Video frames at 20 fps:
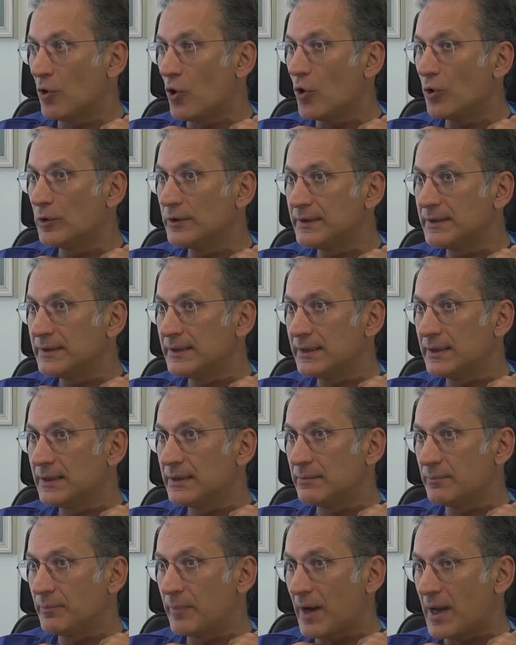hole in the
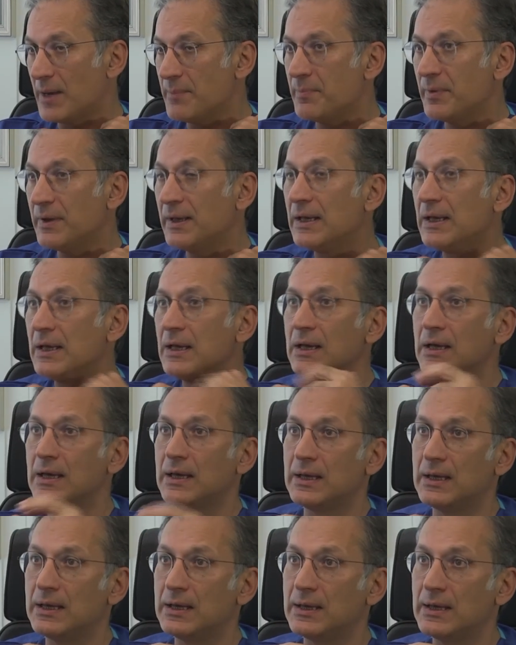pipe,
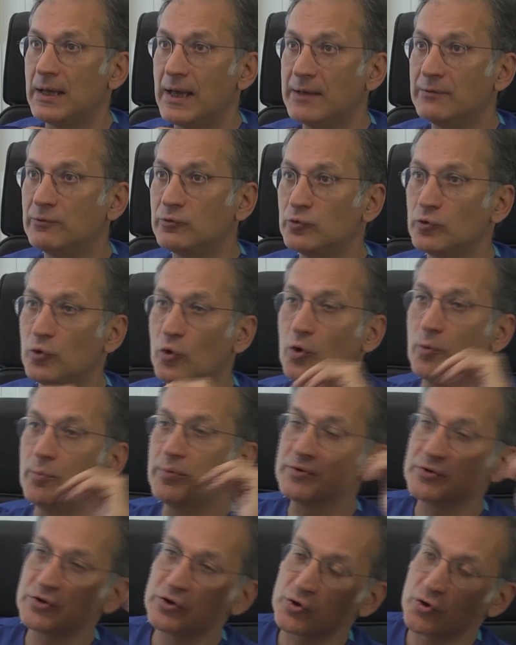and do
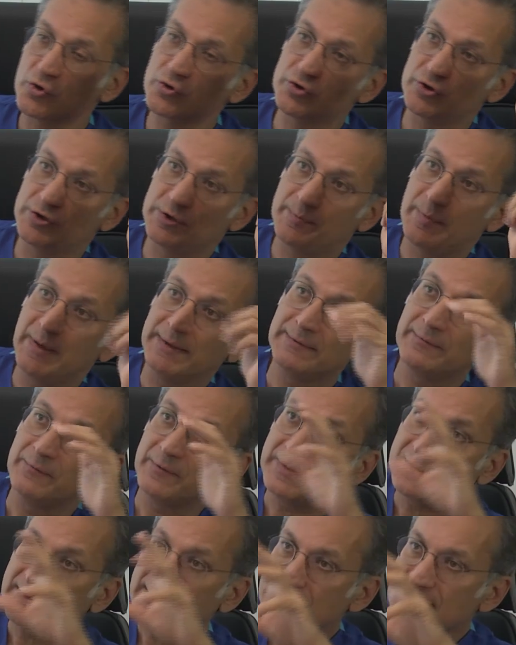open surgeries. But
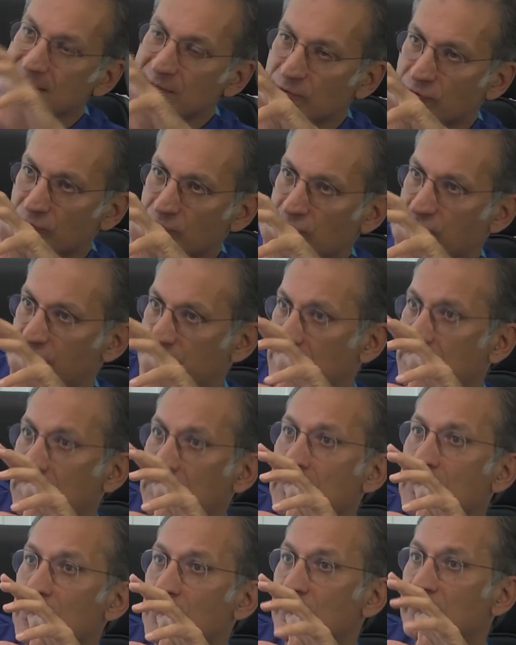with this surgery,
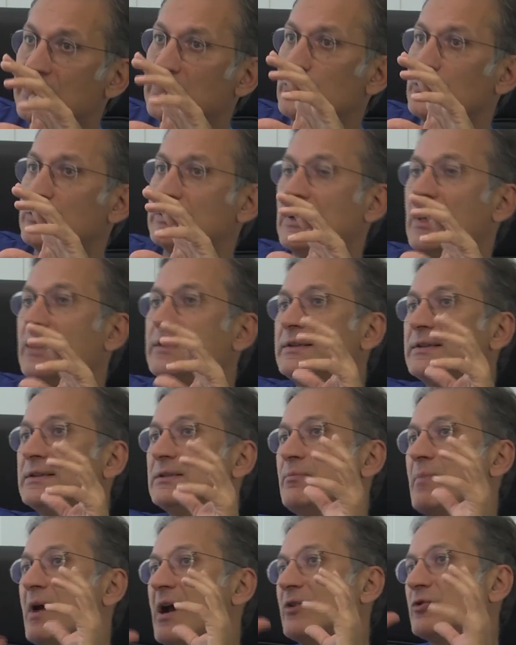we do it under
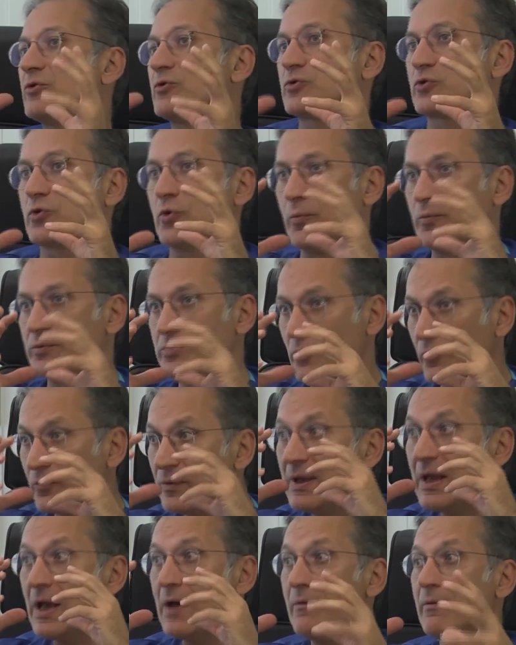the microscope. So
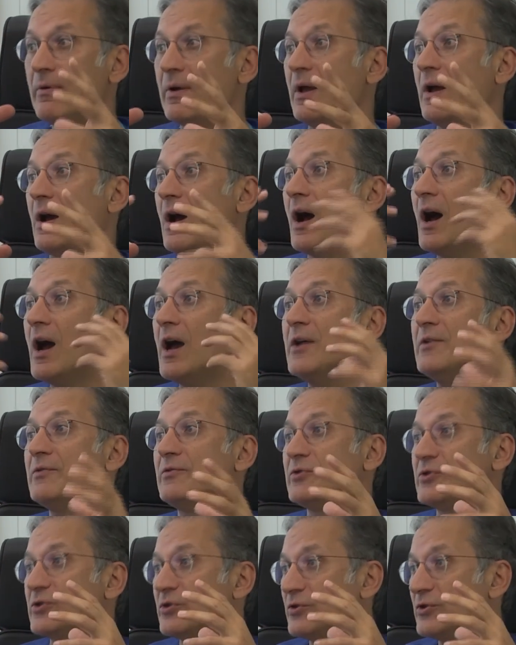we have a high
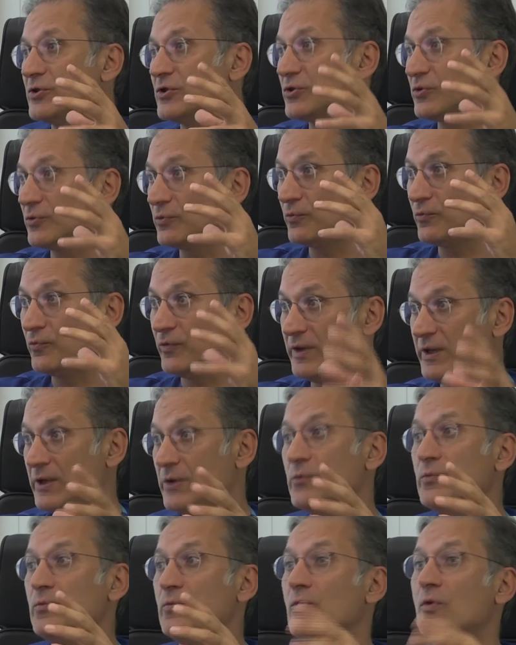resolution
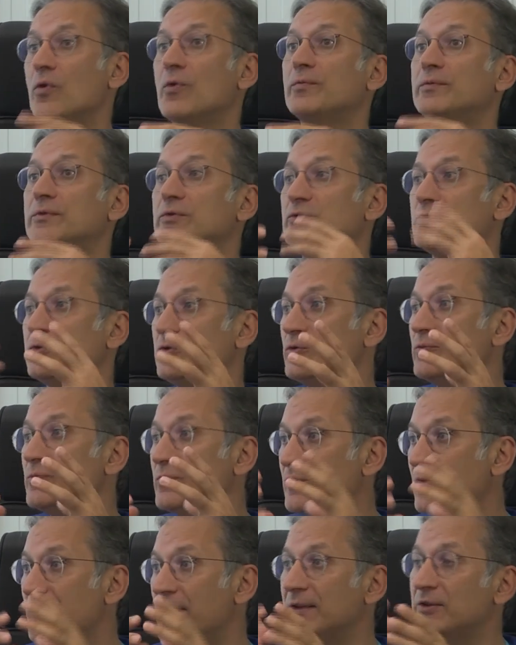view of the
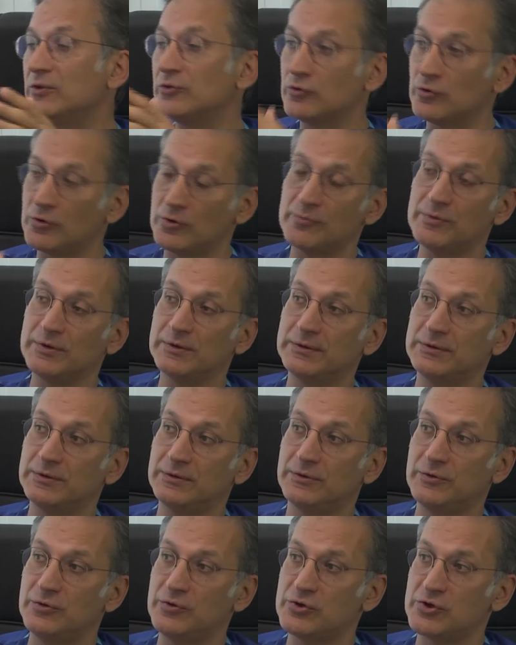tumor and the normal
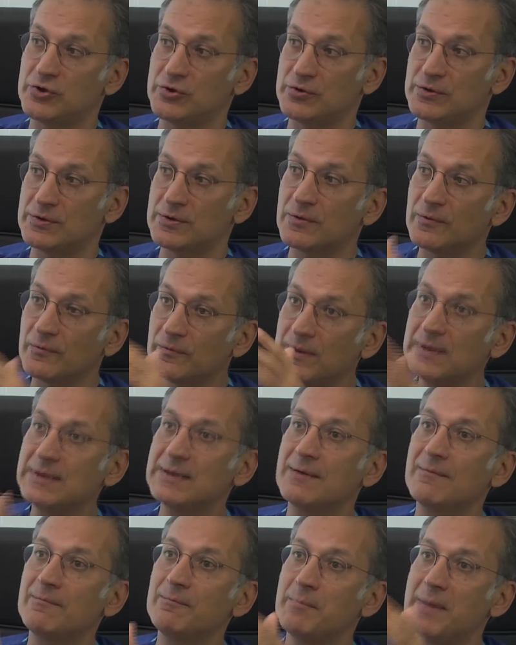tissue. So we
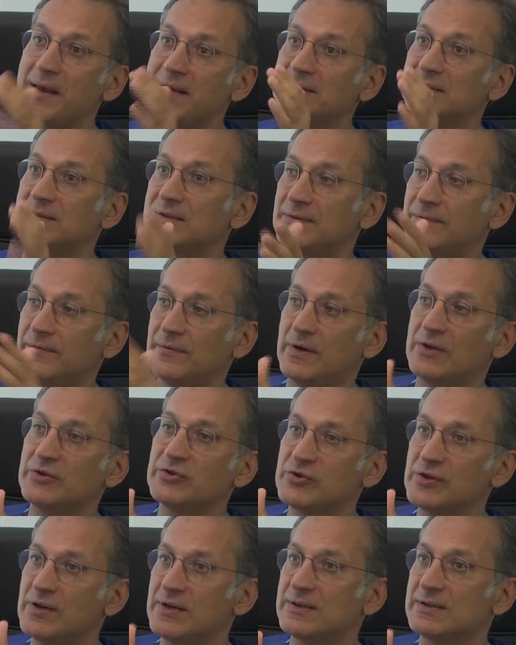can make the
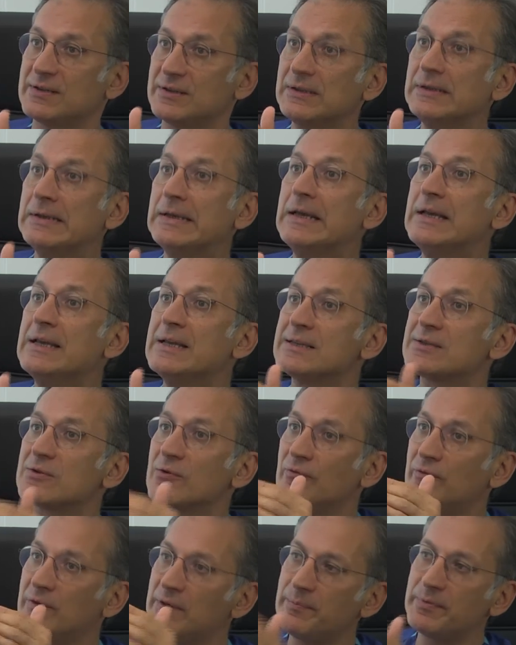differentiation.
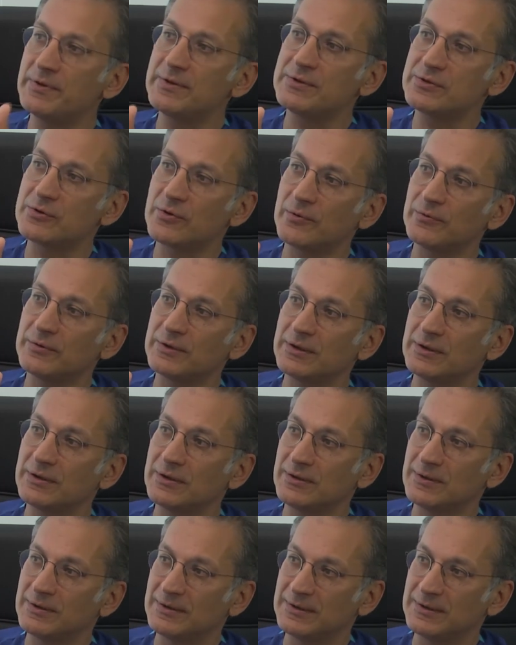So we preserve the